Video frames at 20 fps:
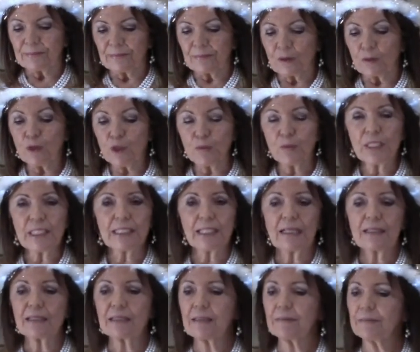Which brings
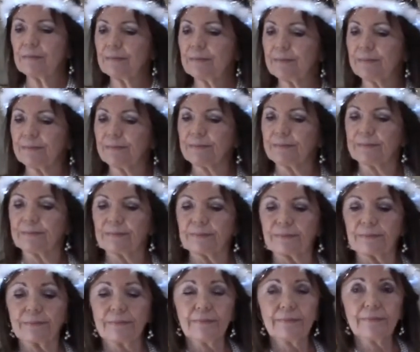us
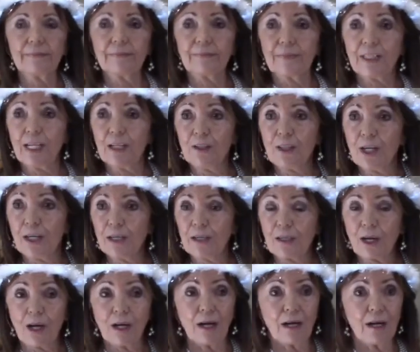along
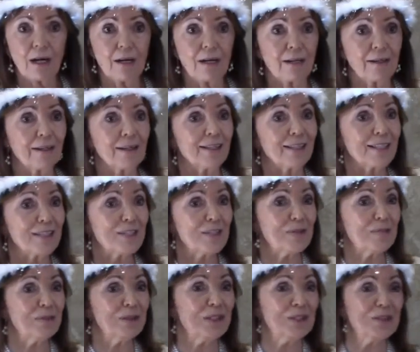our
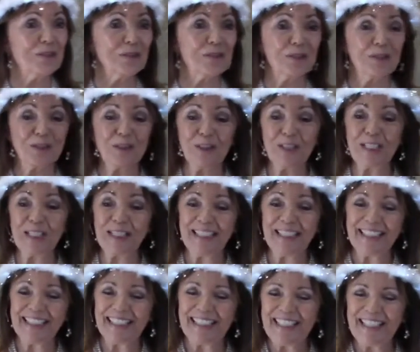spiritual journey
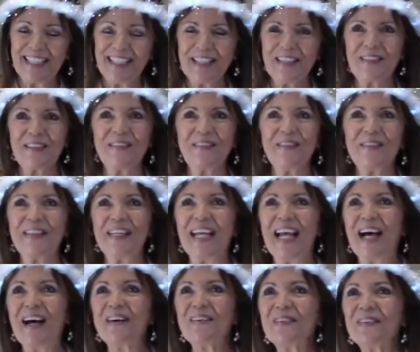through the
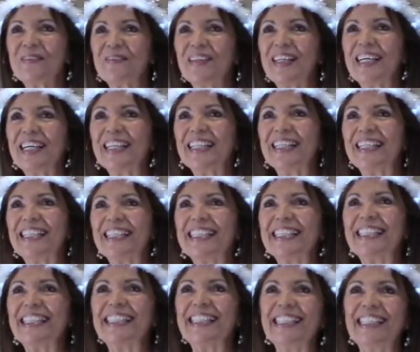alphabet
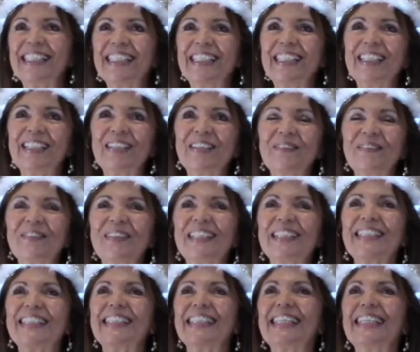this year,
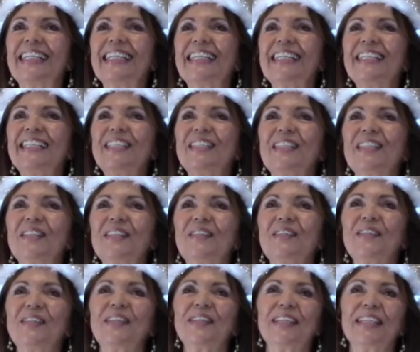once again to
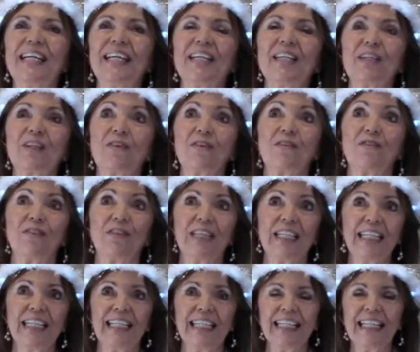the letter
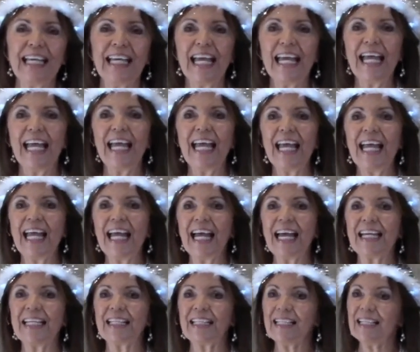V.
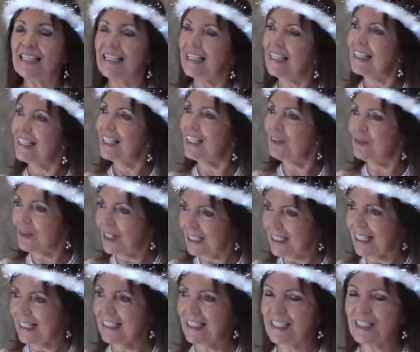And in
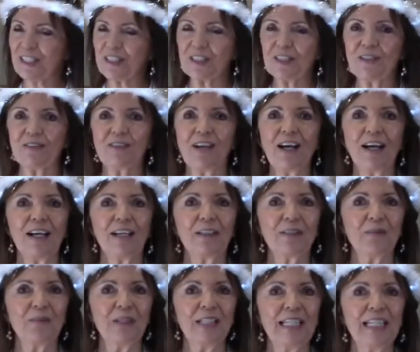recognition of
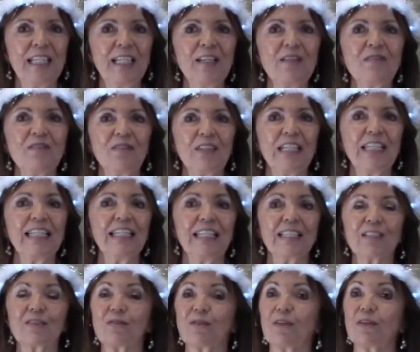Halloween, V
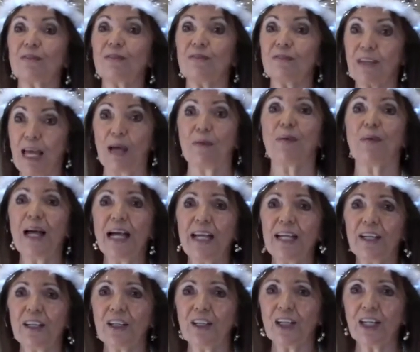is for
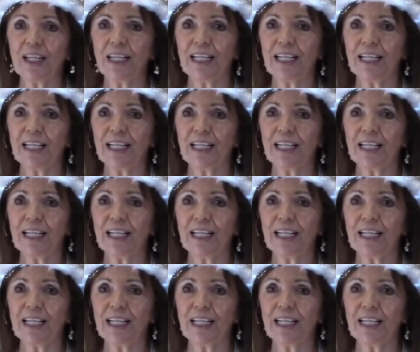vampire.